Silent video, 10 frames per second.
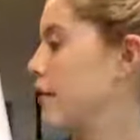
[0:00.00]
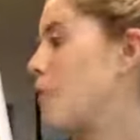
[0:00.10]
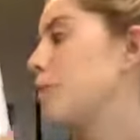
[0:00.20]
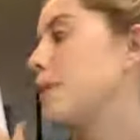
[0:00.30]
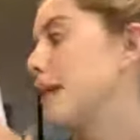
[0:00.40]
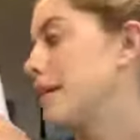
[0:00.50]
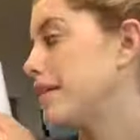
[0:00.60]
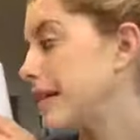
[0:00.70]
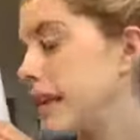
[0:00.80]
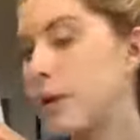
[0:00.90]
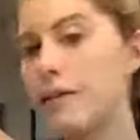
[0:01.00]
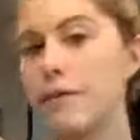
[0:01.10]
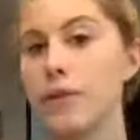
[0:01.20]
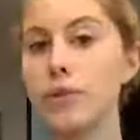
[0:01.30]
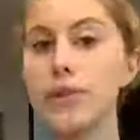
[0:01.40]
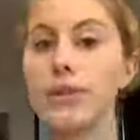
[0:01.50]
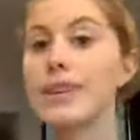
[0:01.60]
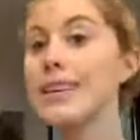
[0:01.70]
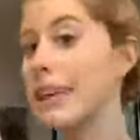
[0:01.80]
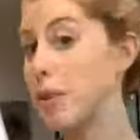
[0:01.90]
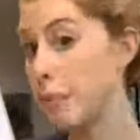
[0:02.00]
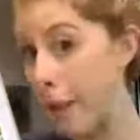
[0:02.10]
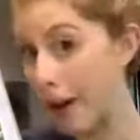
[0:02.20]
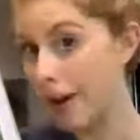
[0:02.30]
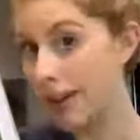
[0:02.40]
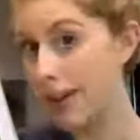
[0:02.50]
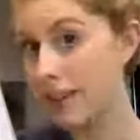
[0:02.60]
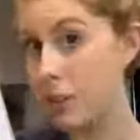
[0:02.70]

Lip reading: That would be kiwi fruit, kiwi berry,